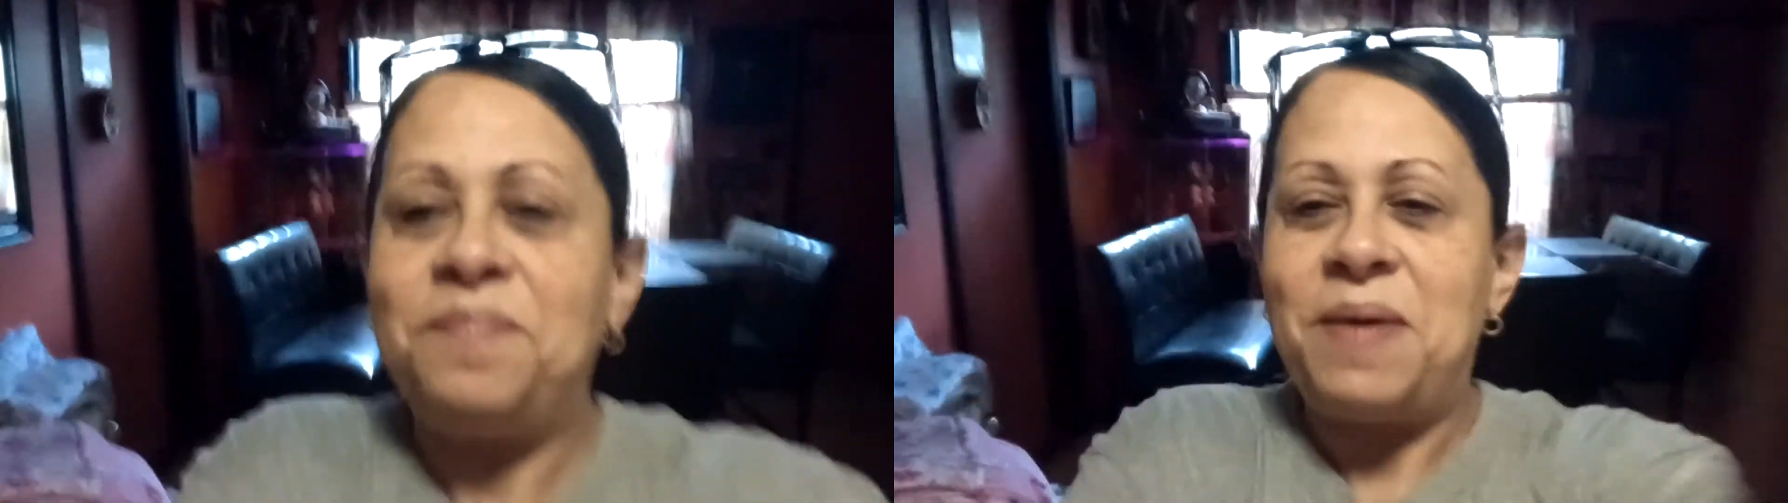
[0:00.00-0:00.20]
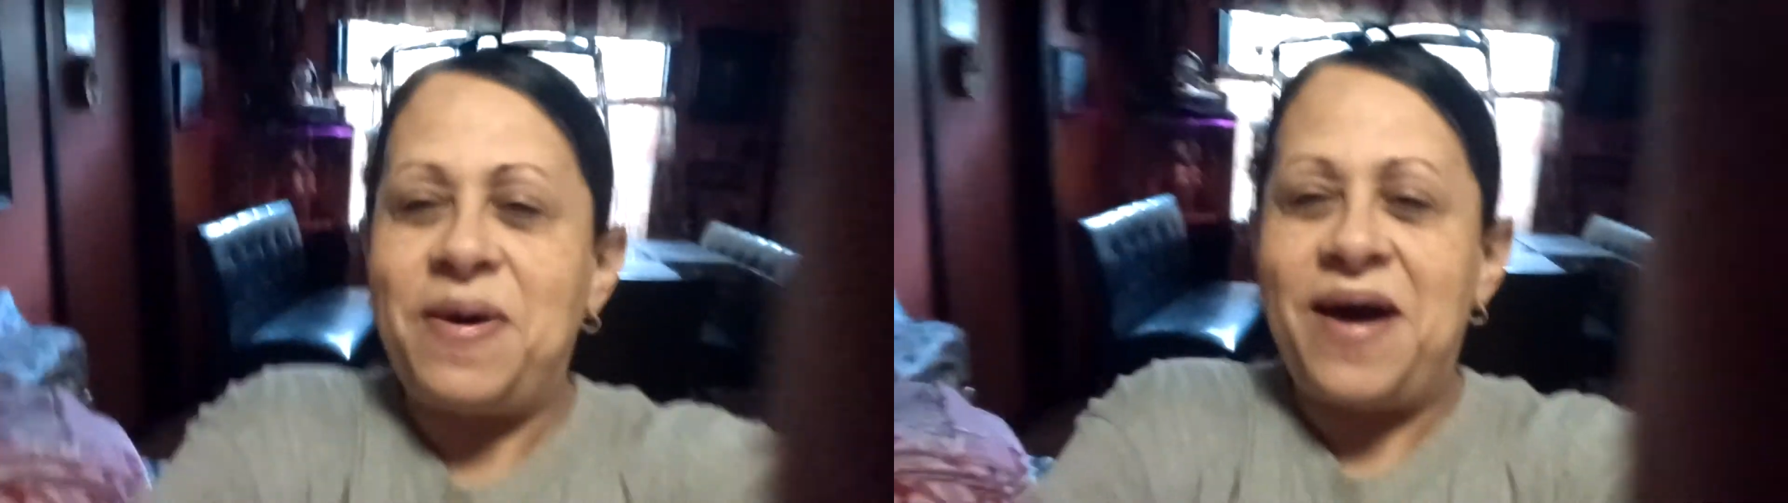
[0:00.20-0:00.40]

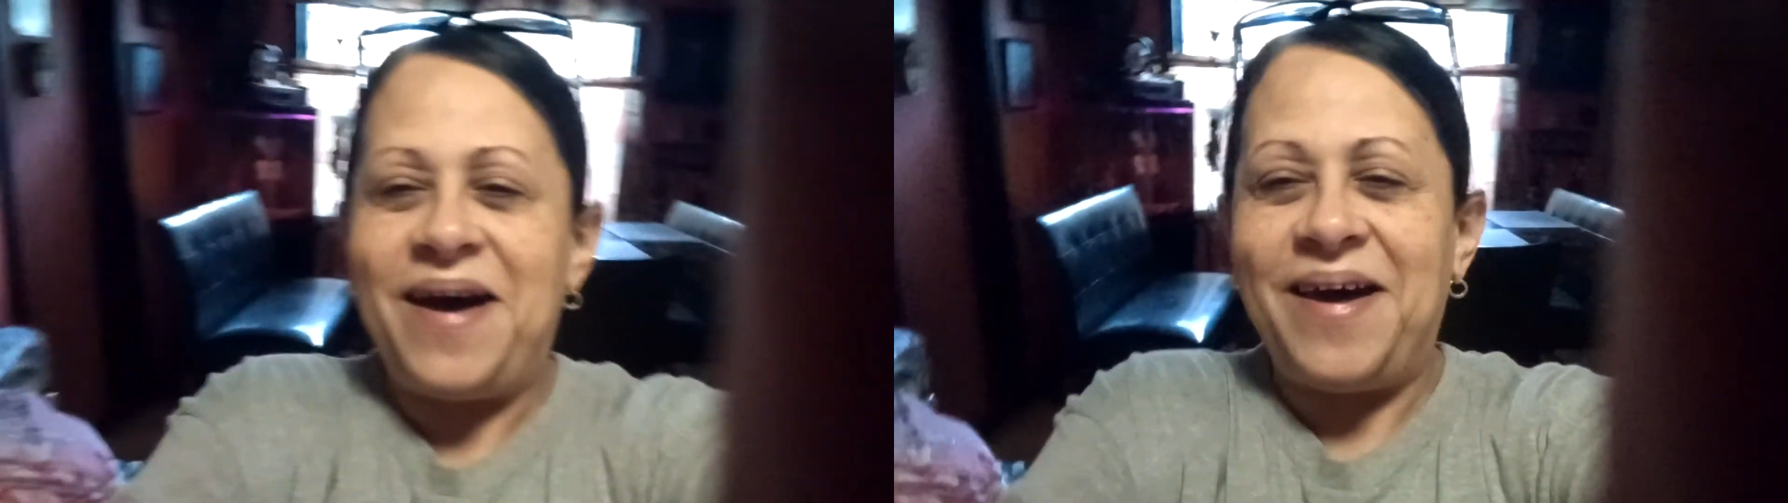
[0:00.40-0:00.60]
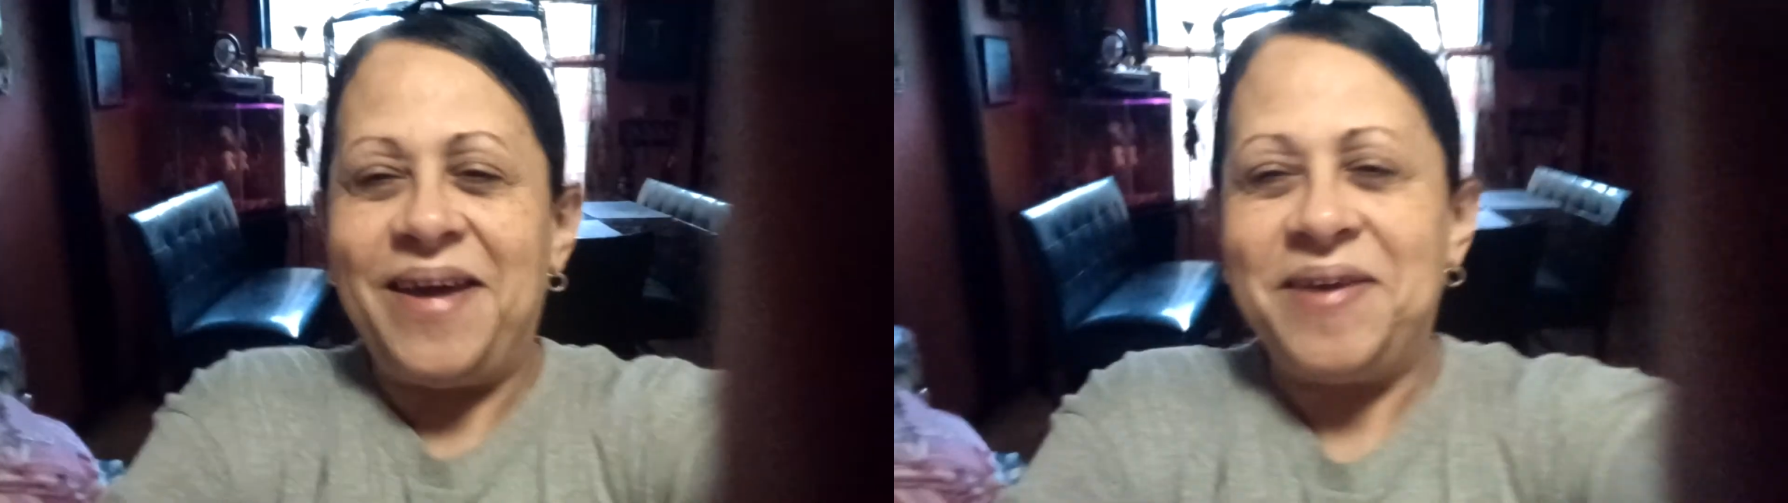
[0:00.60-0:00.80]
Bye
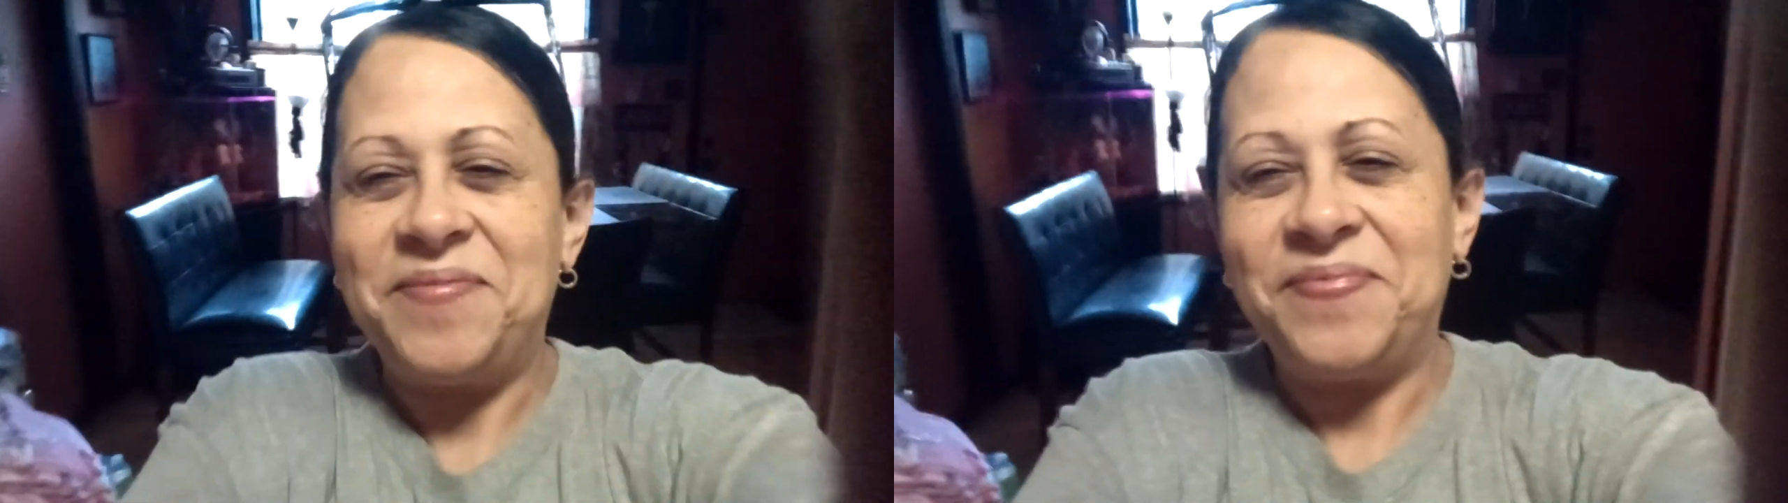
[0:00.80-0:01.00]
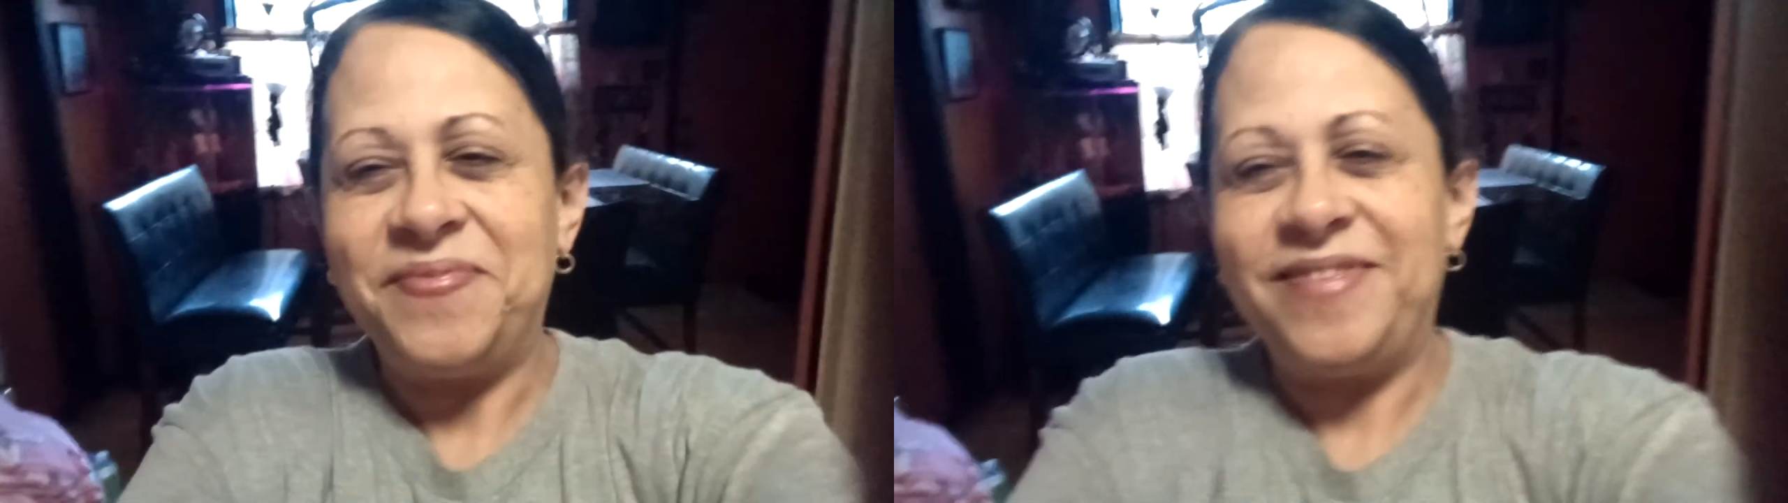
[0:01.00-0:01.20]

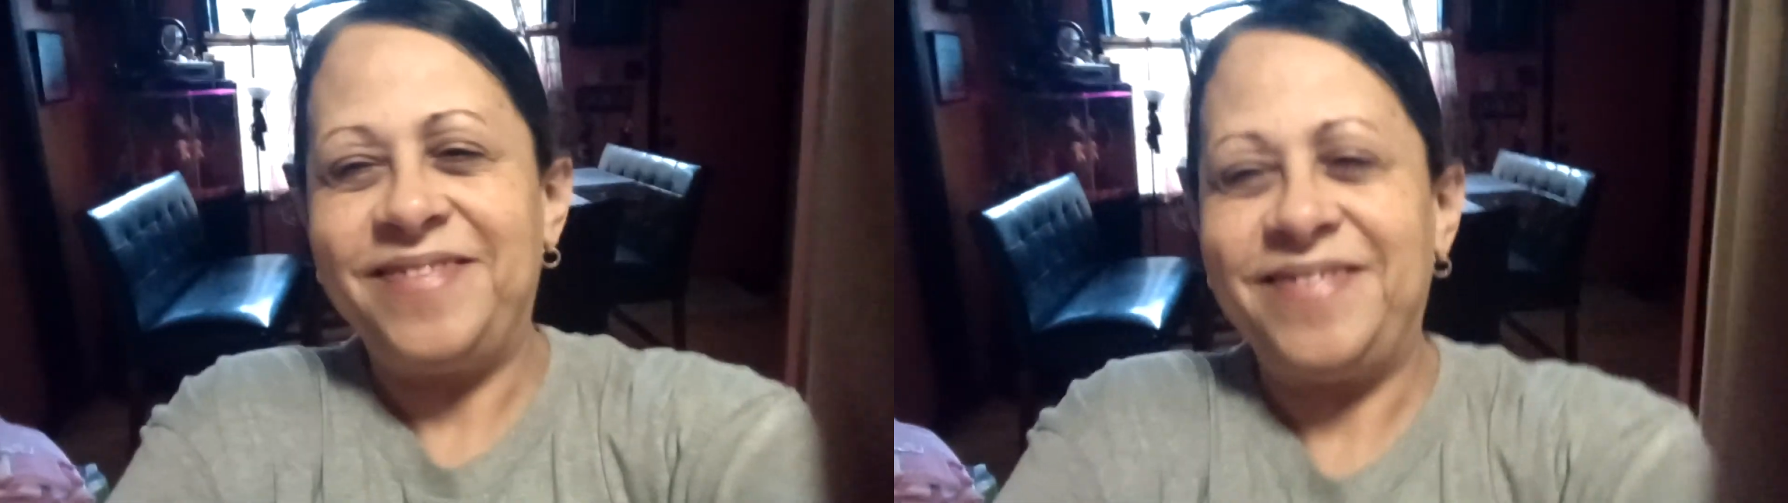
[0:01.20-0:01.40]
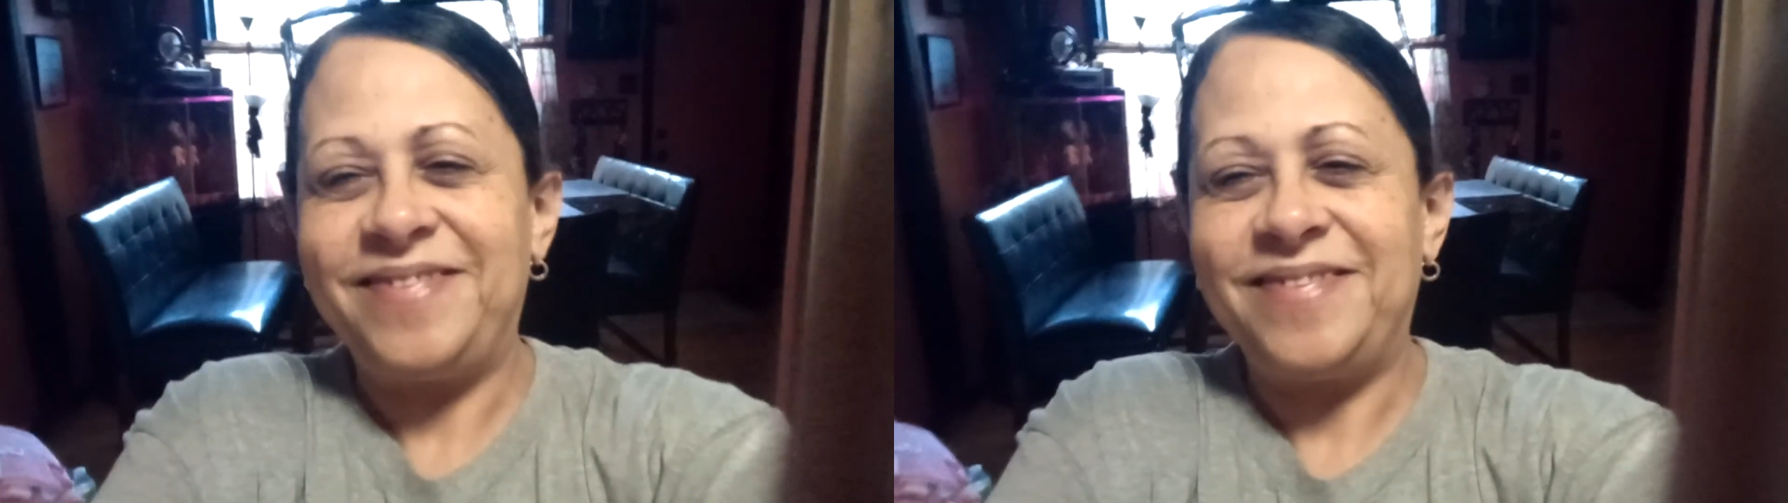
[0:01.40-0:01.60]

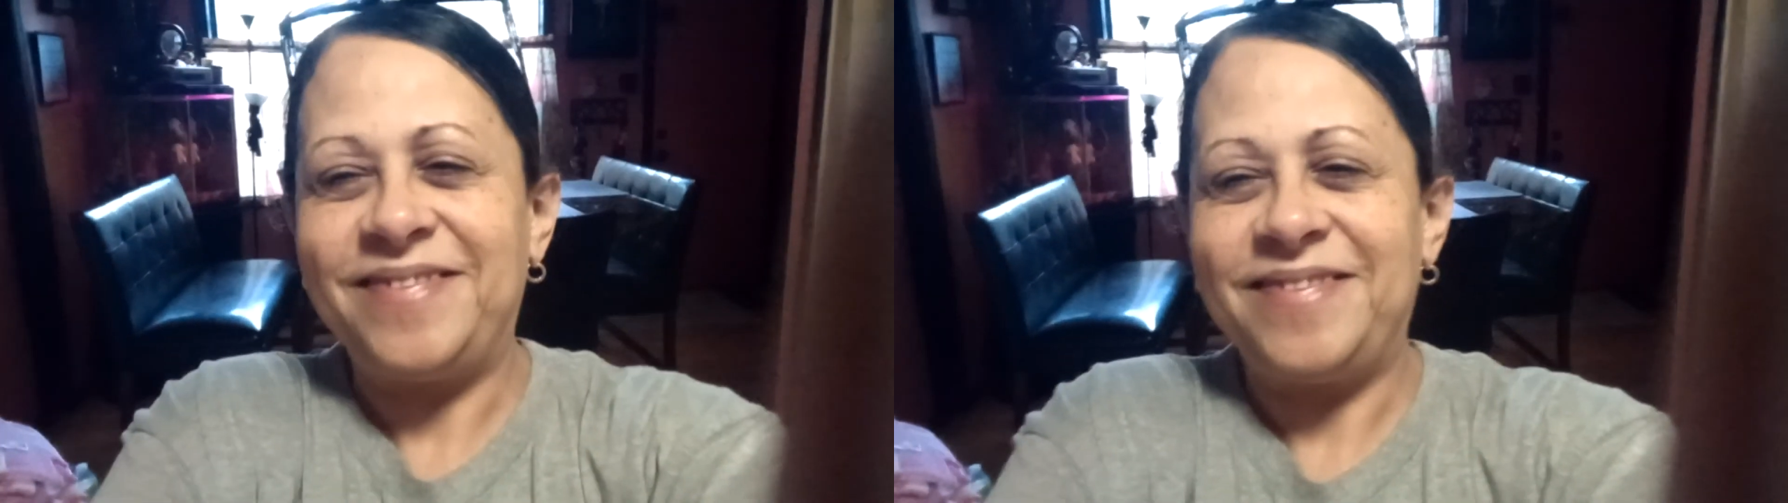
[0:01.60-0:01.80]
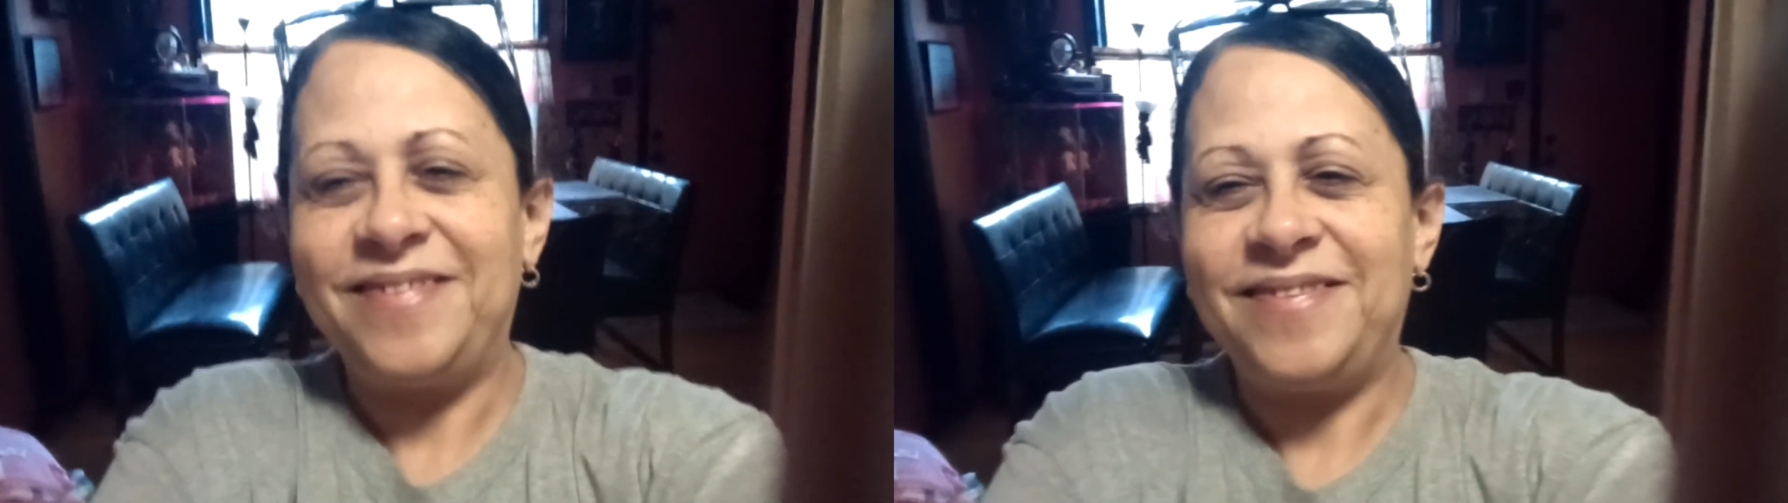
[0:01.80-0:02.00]
bye.